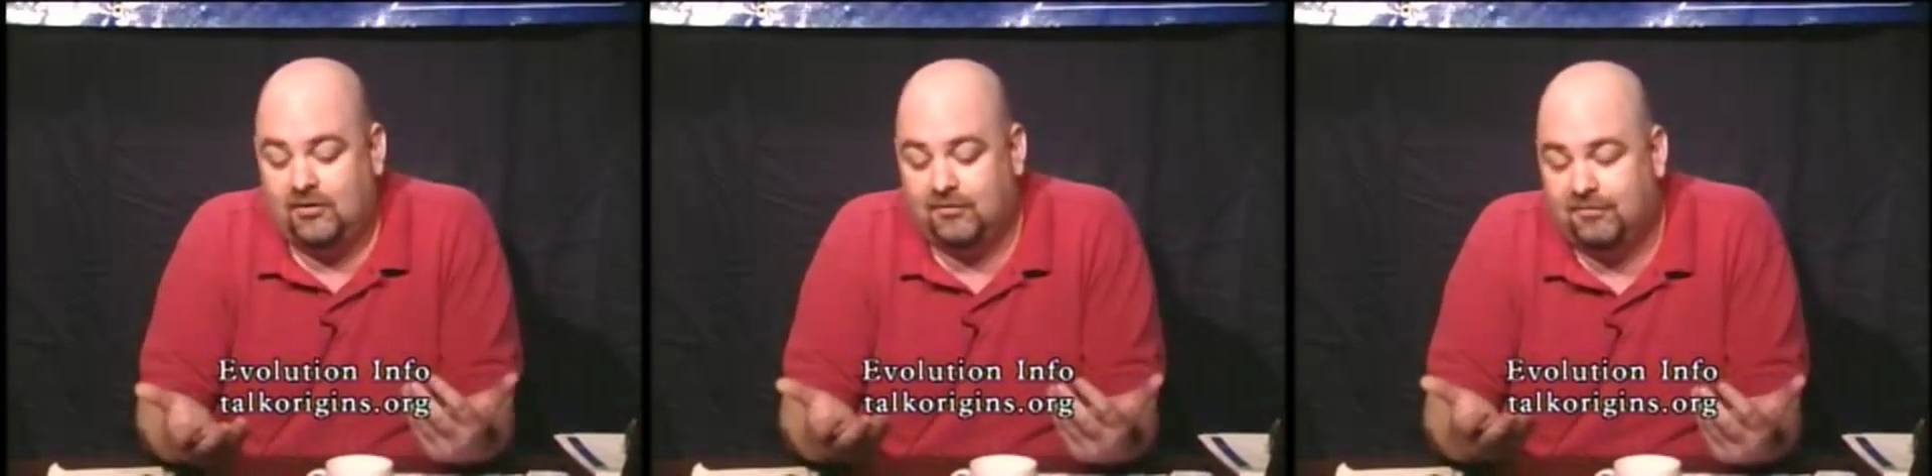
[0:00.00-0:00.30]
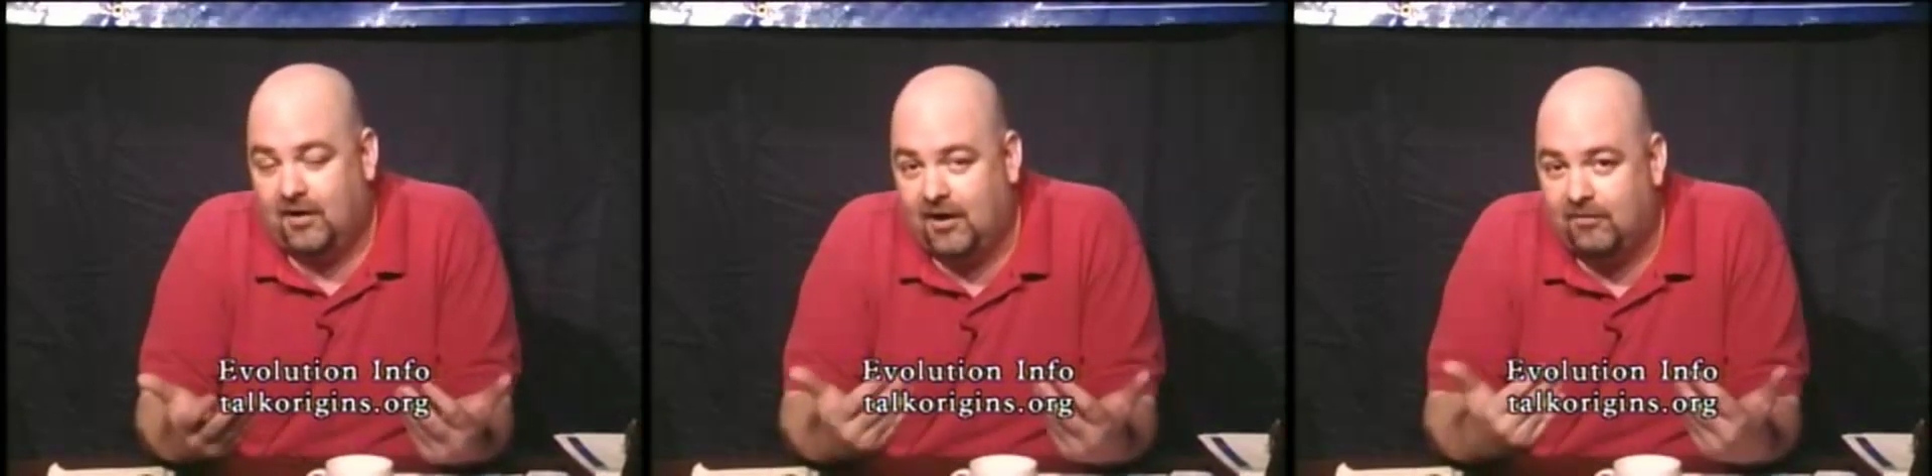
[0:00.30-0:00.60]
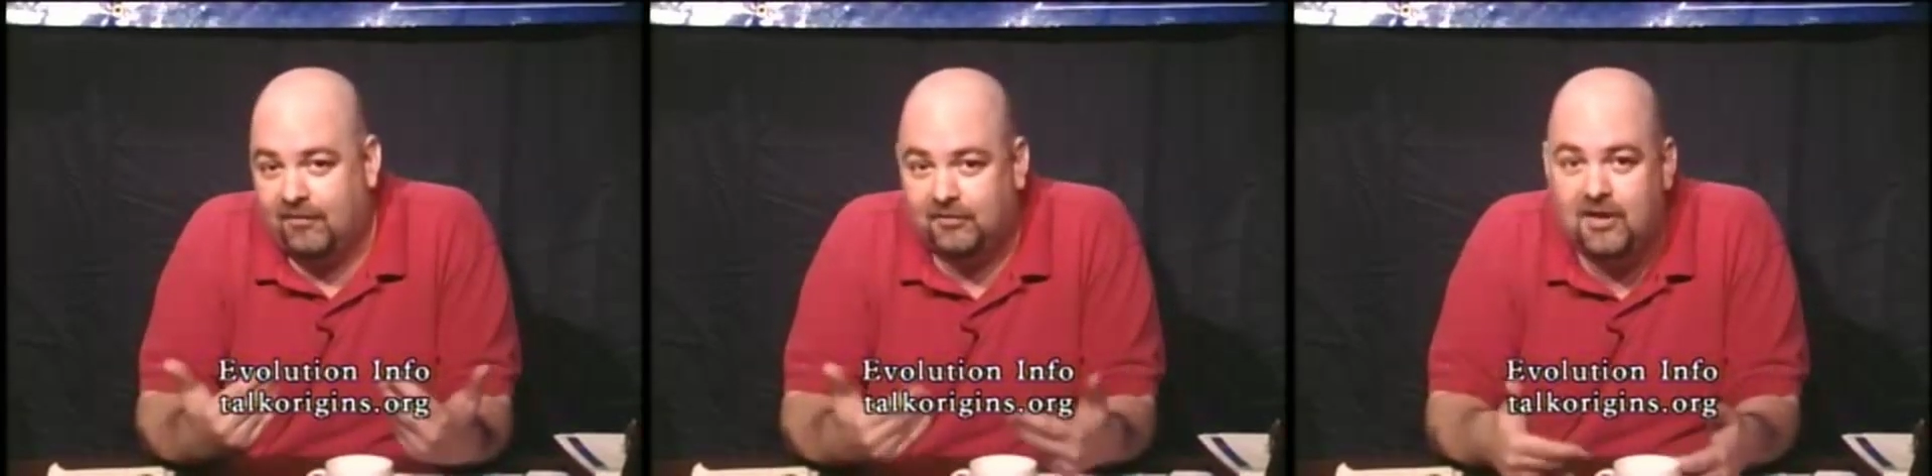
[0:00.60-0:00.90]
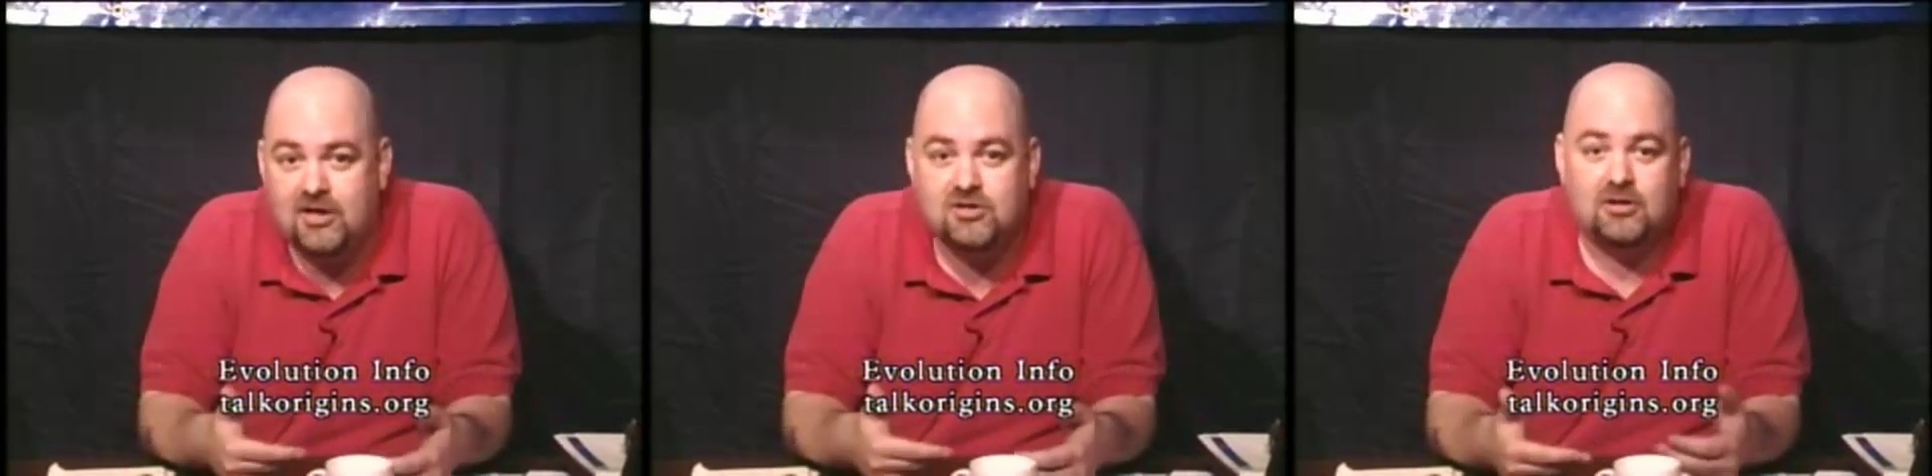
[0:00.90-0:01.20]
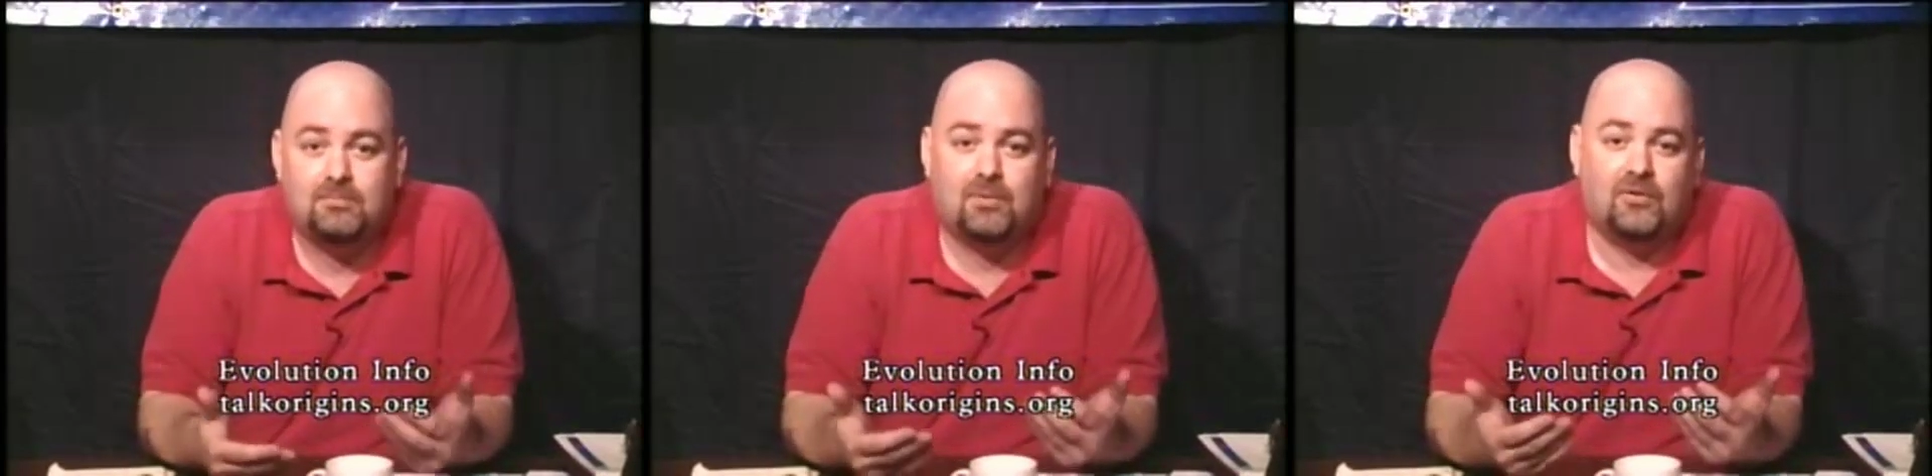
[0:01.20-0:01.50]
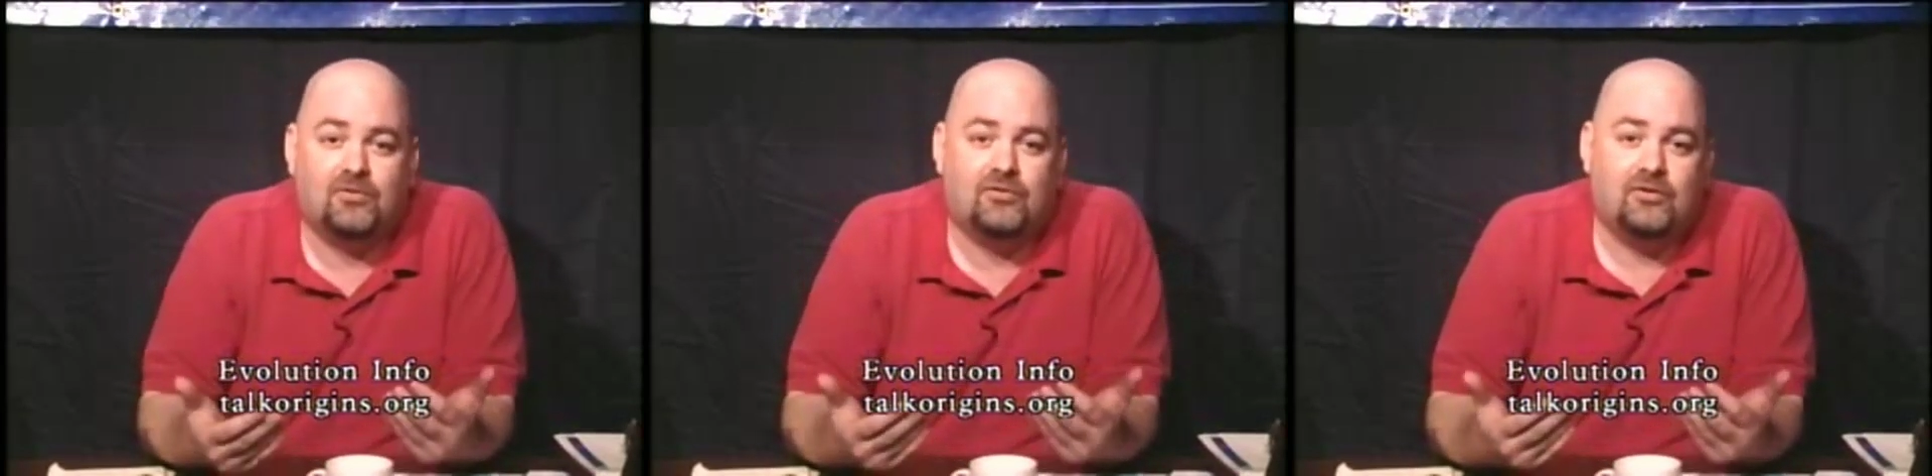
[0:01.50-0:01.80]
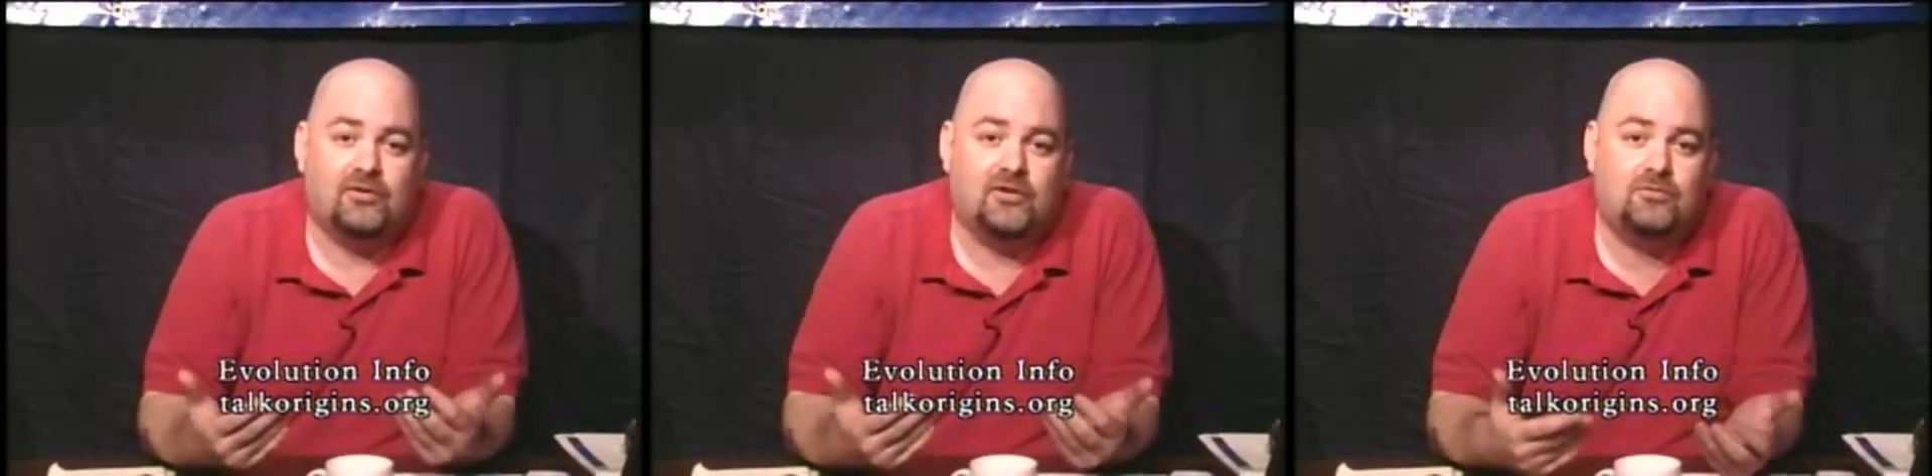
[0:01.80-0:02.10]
divine revelation, personal